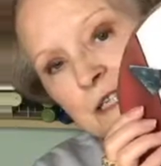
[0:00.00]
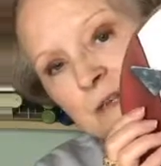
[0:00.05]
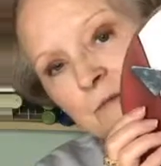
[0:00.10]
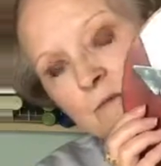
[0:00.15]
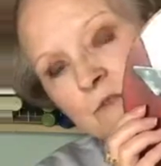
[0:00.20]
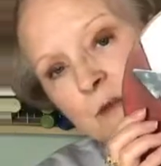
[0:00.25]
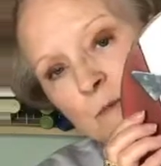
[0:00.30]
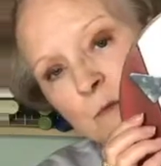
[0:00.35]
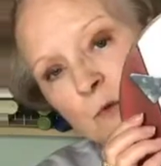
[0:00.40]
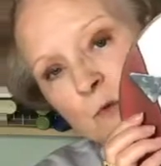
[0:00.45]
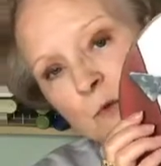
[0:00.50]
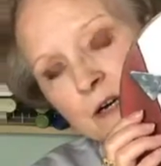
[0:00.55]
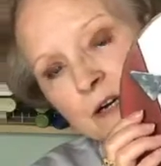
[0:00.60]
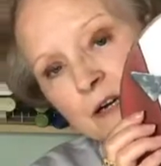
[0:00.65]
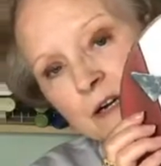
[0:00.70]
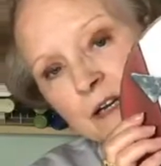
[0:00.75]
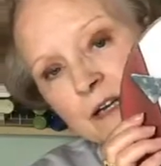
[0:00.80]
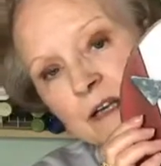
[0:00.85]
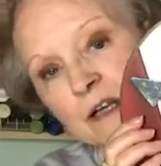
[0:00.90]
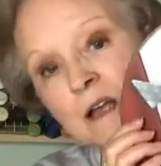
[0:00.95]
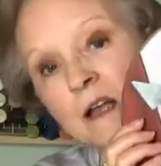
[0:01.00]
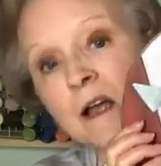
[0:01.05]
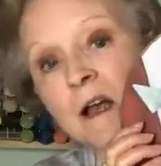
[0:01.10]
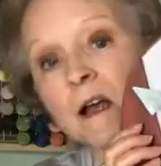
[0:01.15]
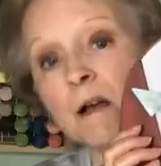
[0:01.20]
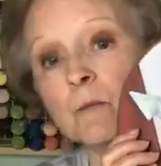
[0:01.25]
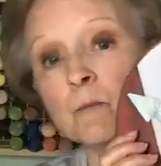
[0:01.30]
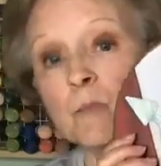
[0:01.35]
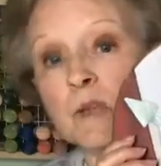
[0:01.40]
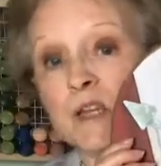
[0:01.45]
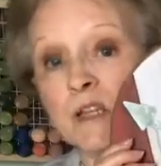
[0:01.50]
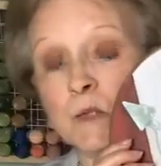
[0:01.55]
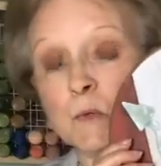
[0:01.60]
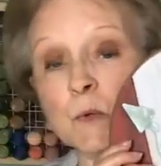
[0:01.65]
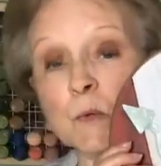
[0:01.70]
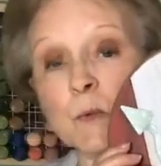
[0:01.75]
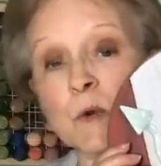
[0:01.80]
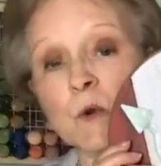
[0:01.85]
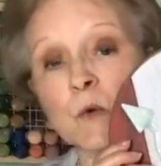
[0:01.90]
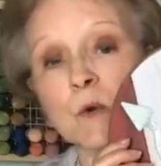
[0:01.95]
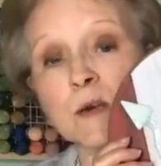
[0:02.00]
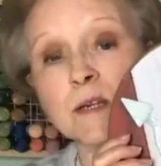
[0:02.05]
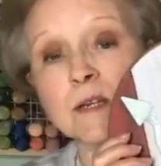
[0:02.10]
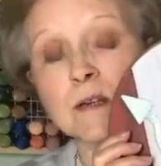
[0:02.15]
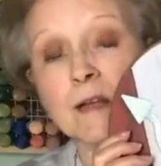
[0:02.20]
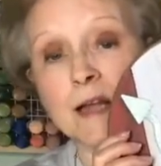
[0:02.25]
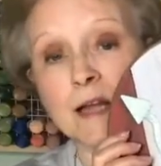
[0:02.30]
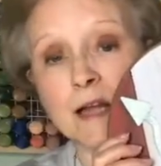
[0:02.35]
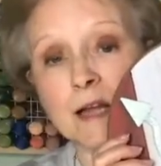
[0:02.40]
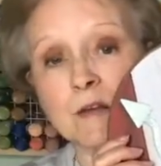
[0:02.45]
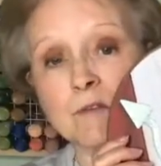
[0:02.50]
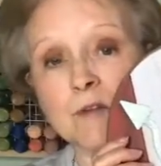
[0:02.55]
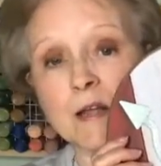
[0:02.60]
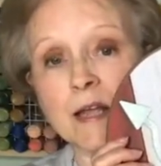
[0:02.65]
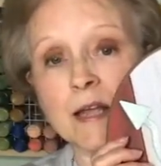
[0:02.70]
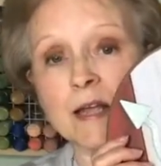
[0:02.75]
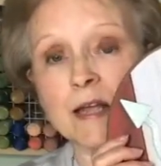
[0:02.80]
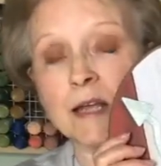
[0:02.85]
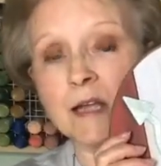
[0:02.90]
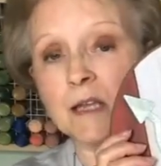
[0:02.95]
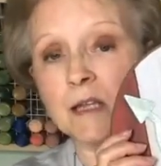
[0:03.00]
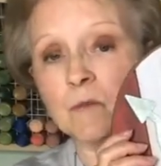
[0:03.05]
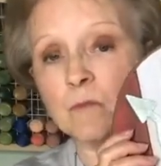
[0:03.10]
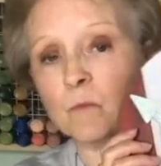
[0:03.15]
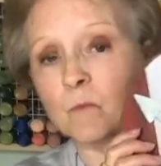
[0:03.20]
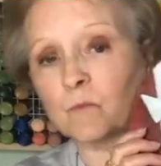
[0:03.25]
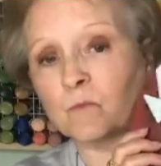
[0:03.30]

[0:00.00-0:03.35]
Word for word: in February because we were going to have a,